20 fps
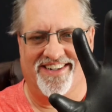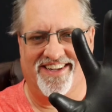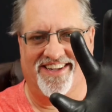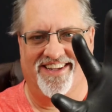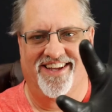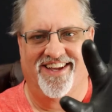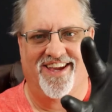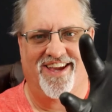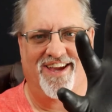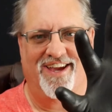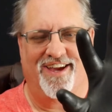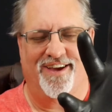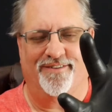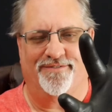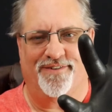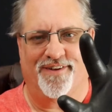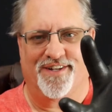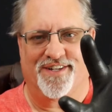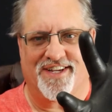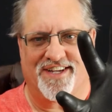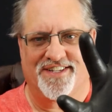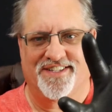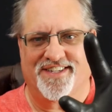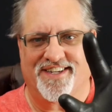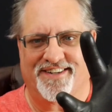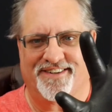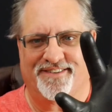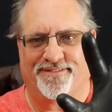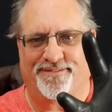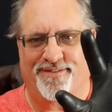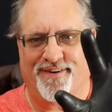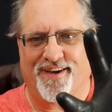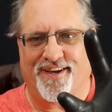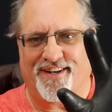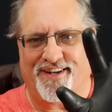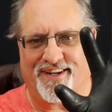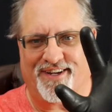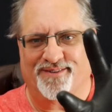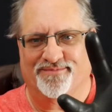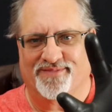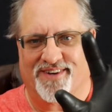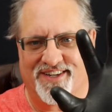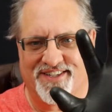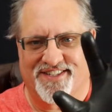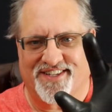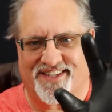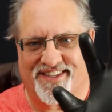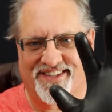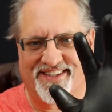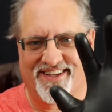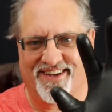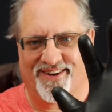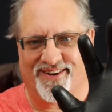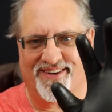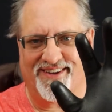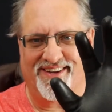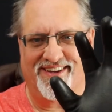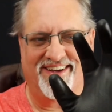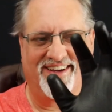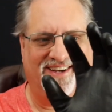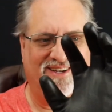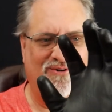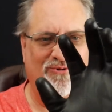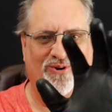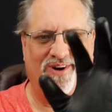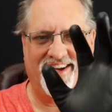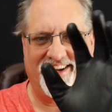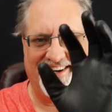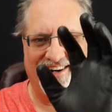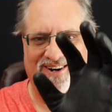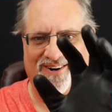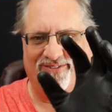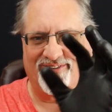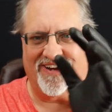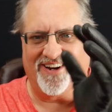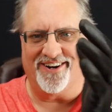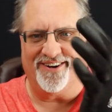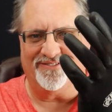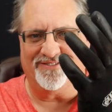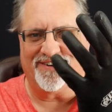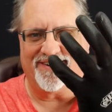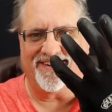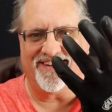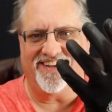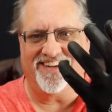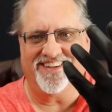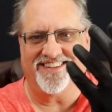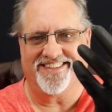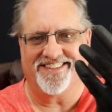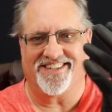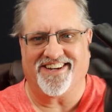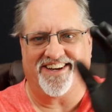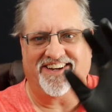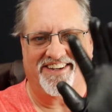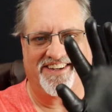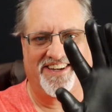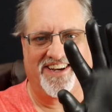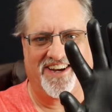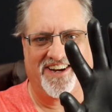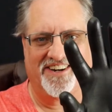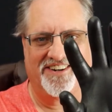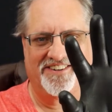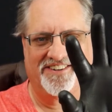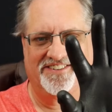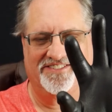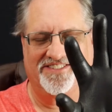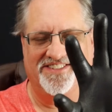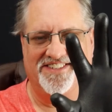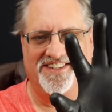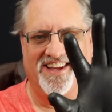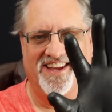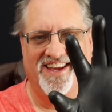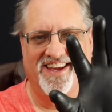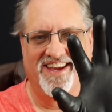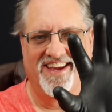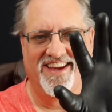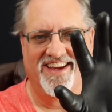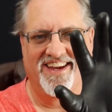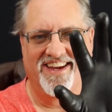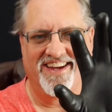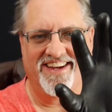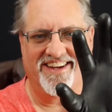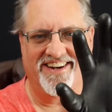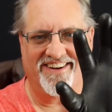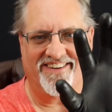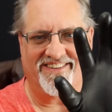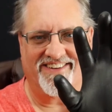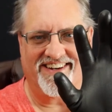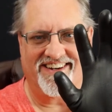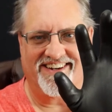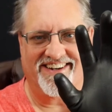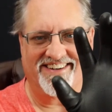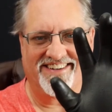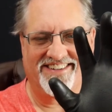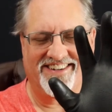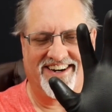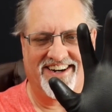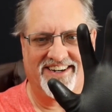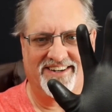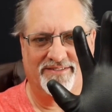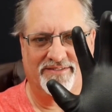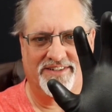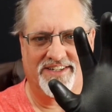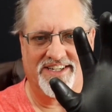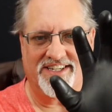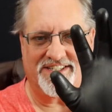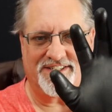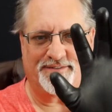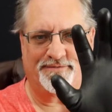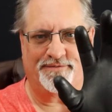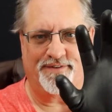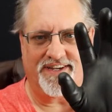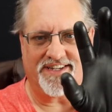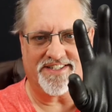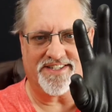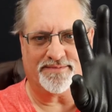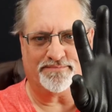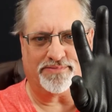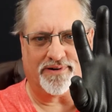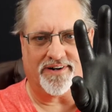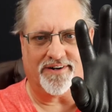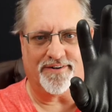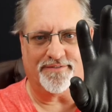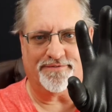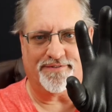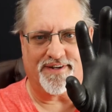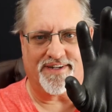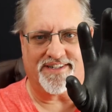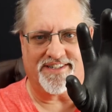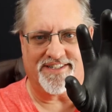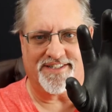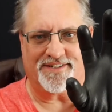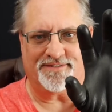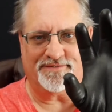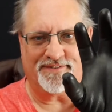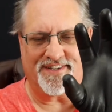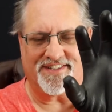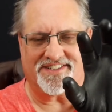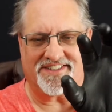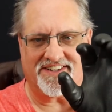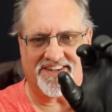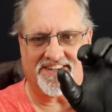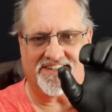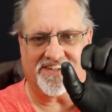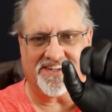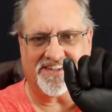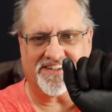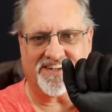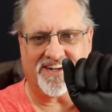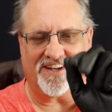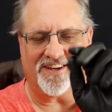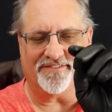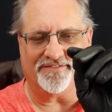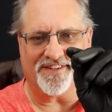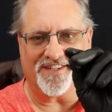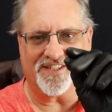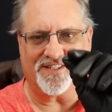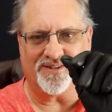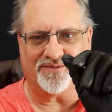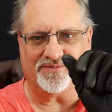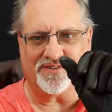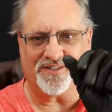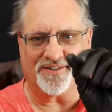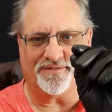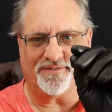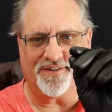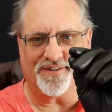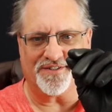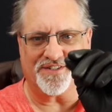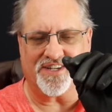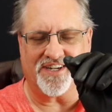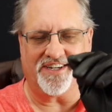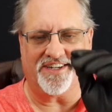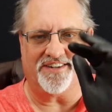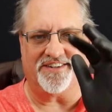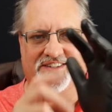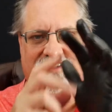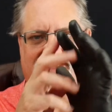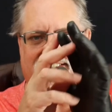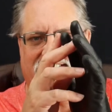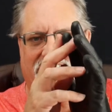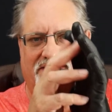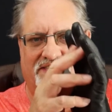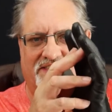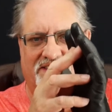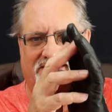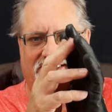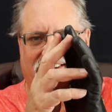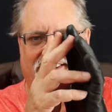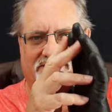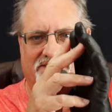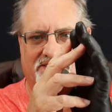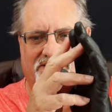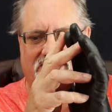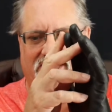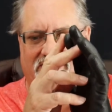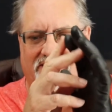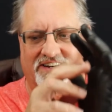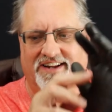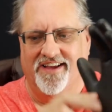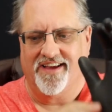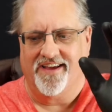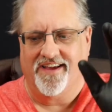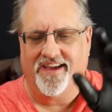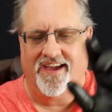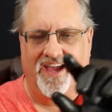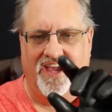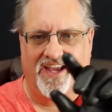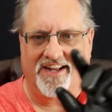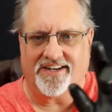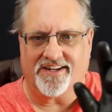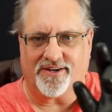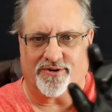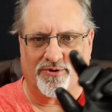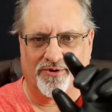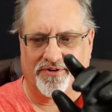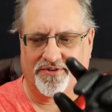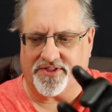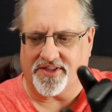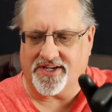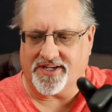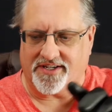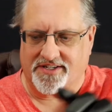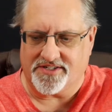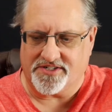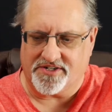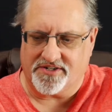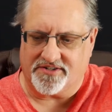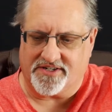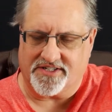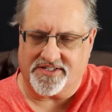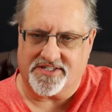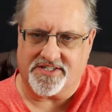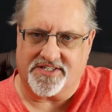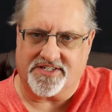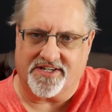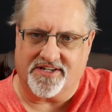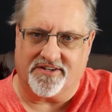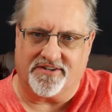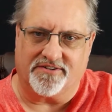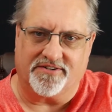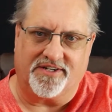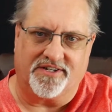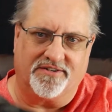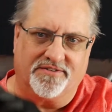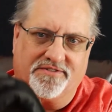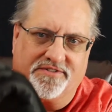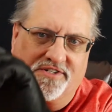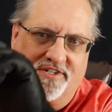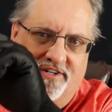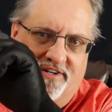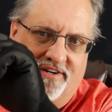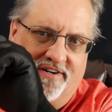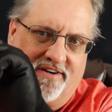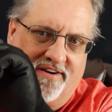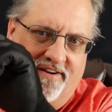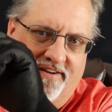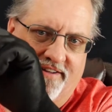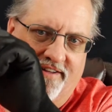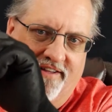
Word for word: the, if it doesn't fit, you must uh, quit or whatever. John Cochran was, you know, and they're trying, this fits perfect. This fits like a glove. This almost feels like your your skin. And the cool thing is you can still use your